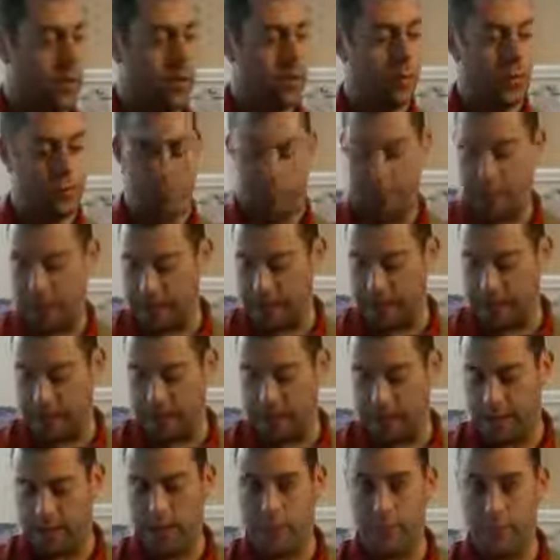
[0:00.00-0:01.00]
which makes it
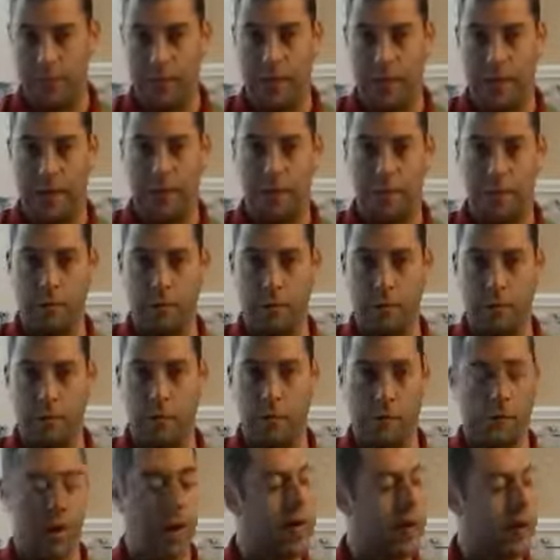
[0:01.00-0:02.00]
easier for me to move
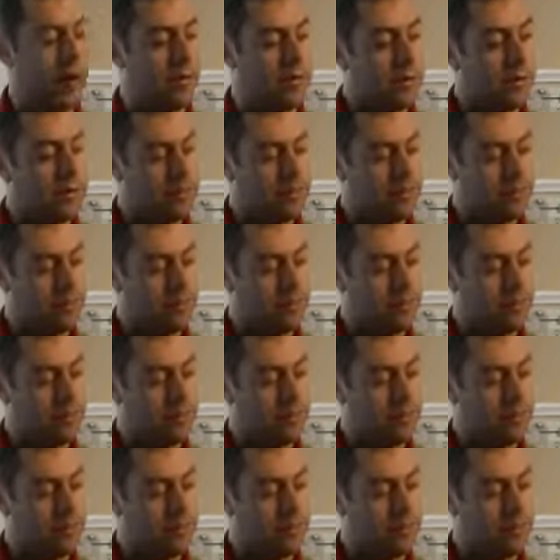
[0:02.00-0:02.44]
around.